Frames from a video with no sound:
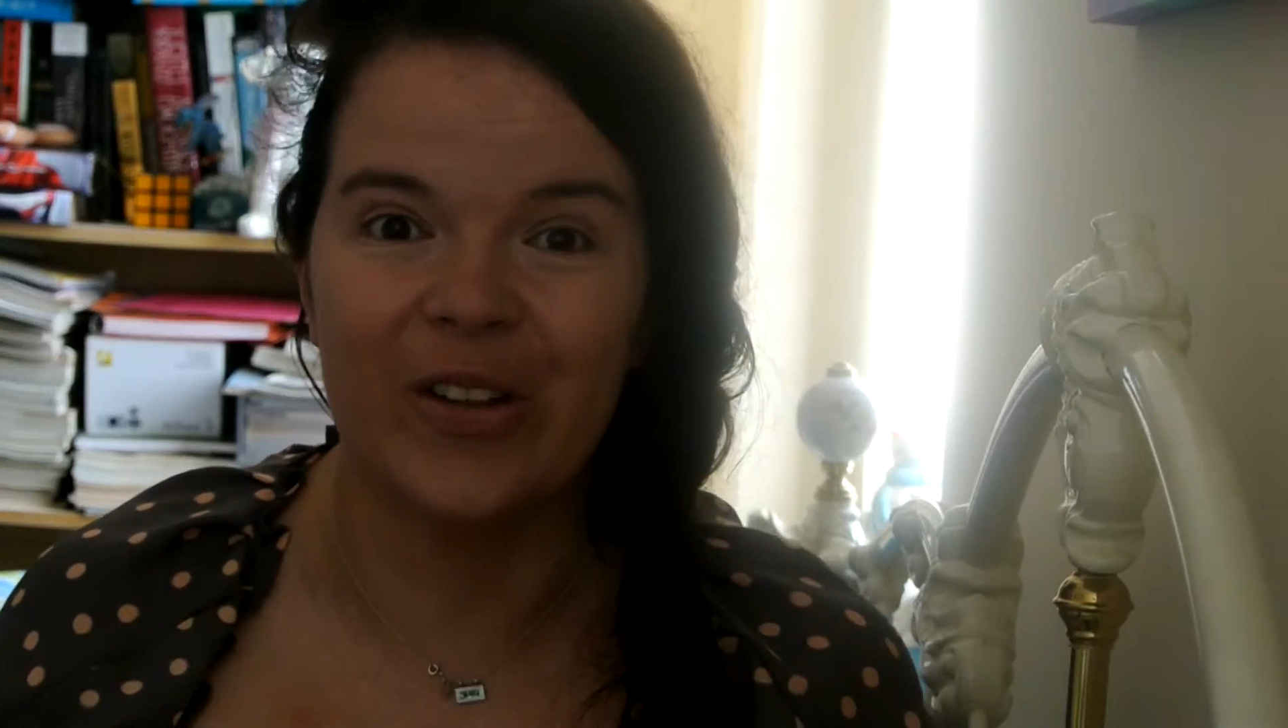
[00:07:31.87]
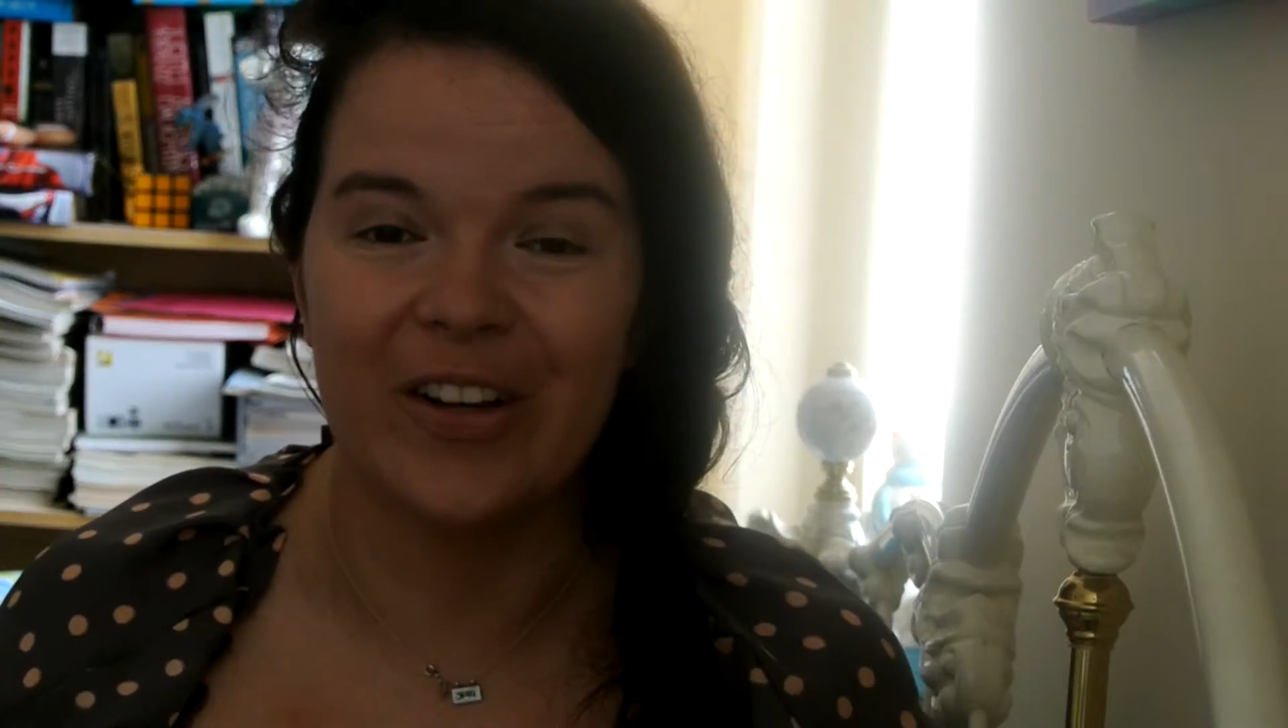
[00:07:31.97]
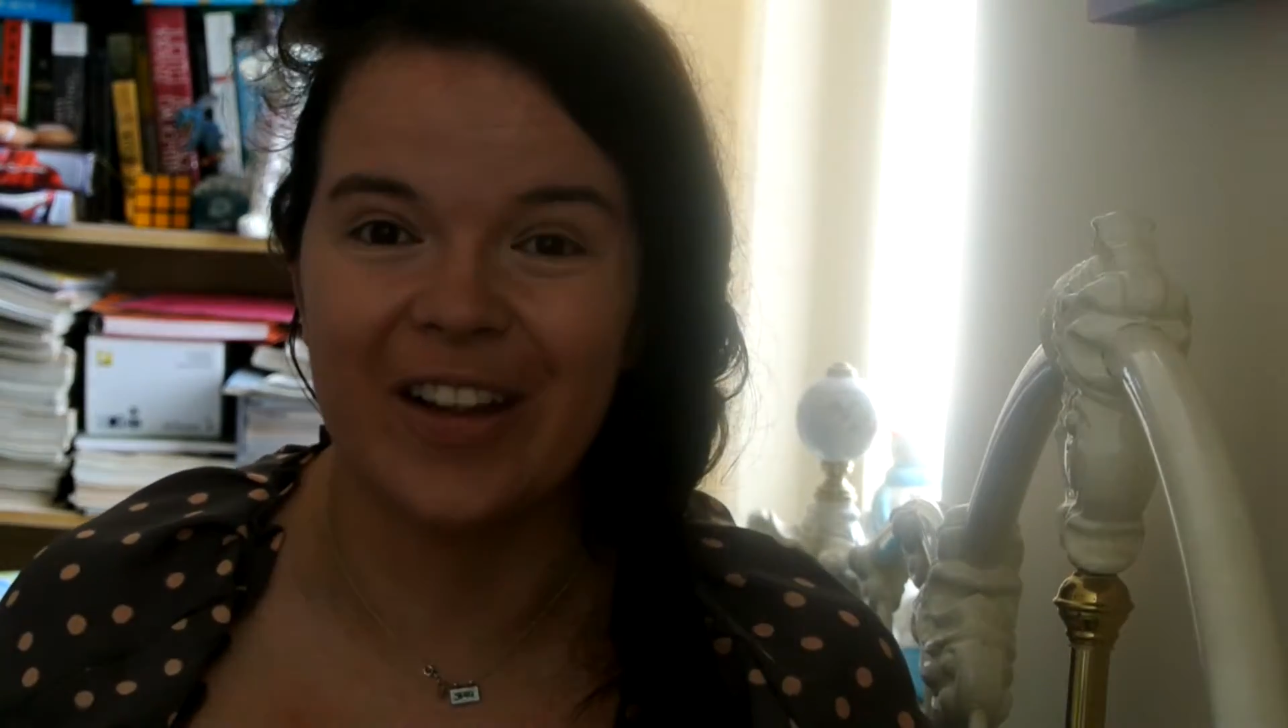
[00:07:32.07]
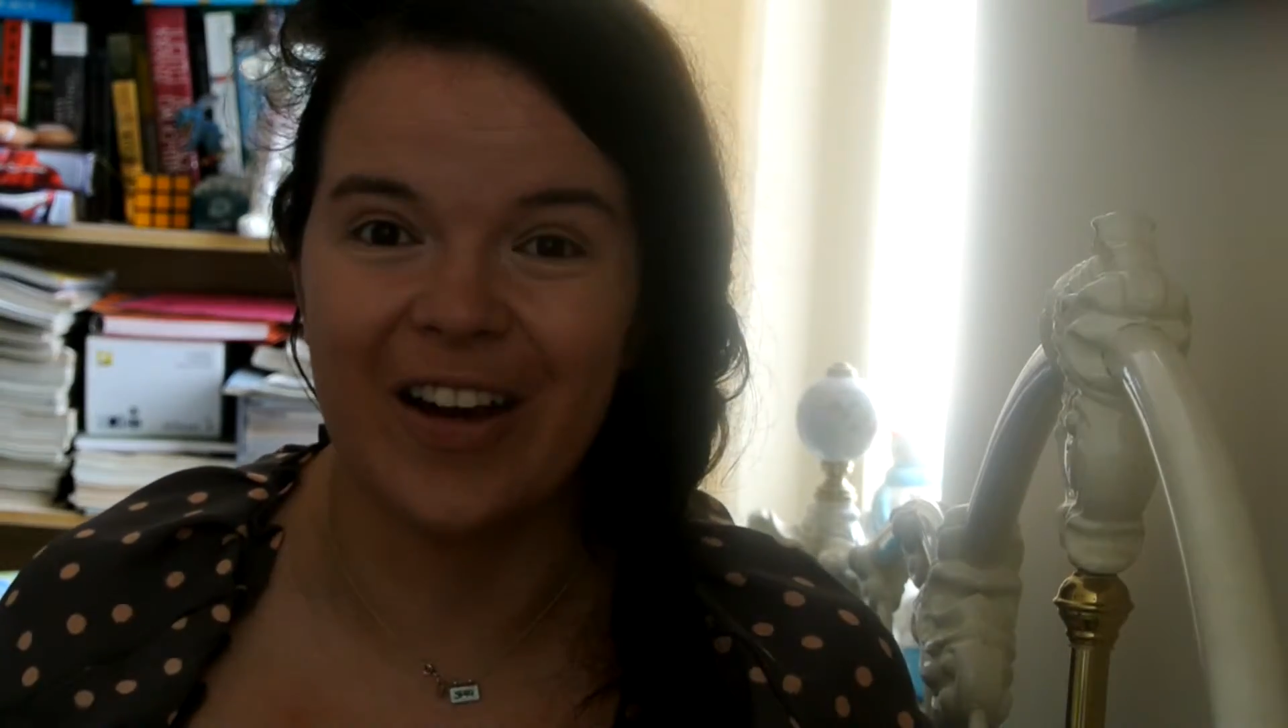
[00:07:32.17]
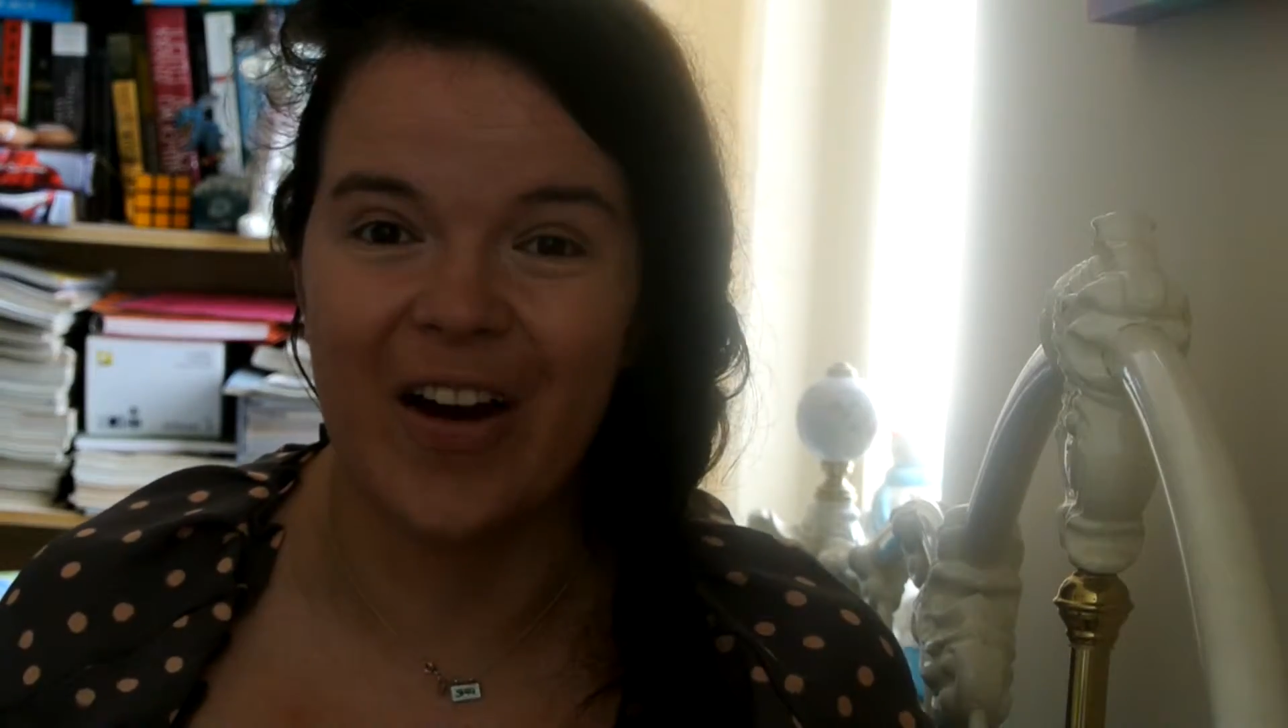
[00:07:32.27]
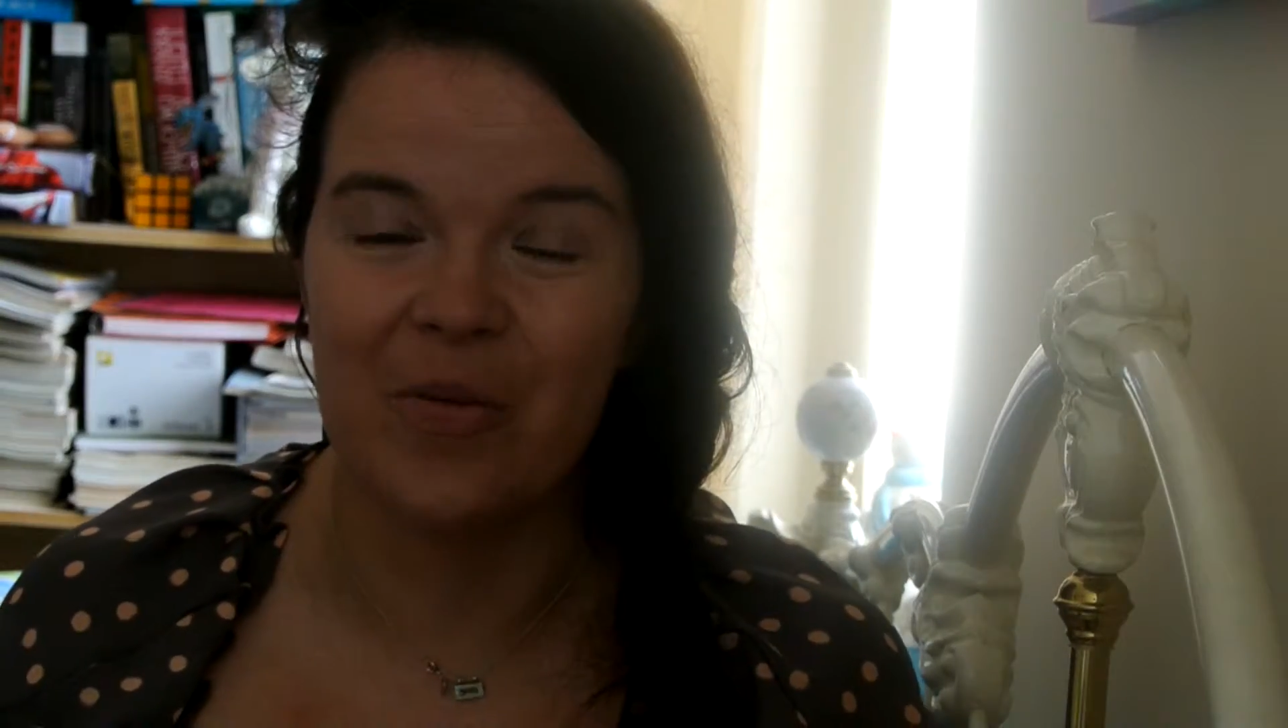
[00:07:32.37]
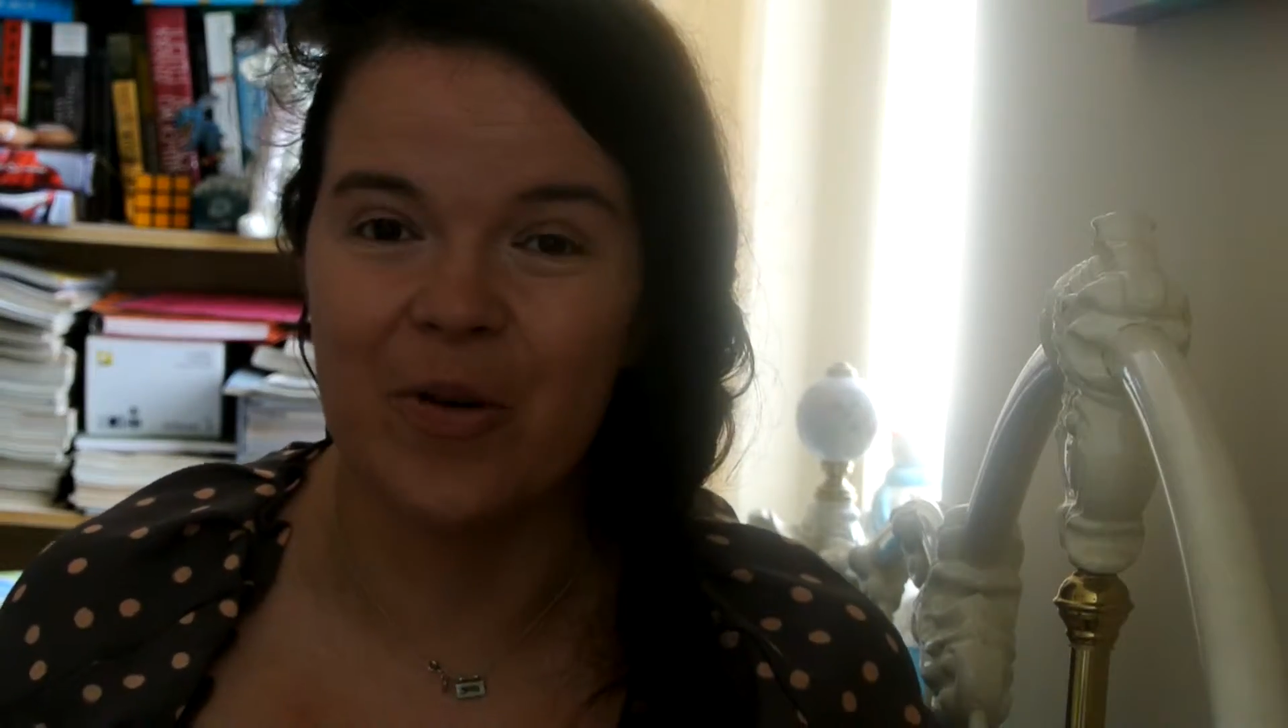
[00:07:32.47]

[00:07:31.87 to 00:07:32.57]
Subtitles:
Here they are,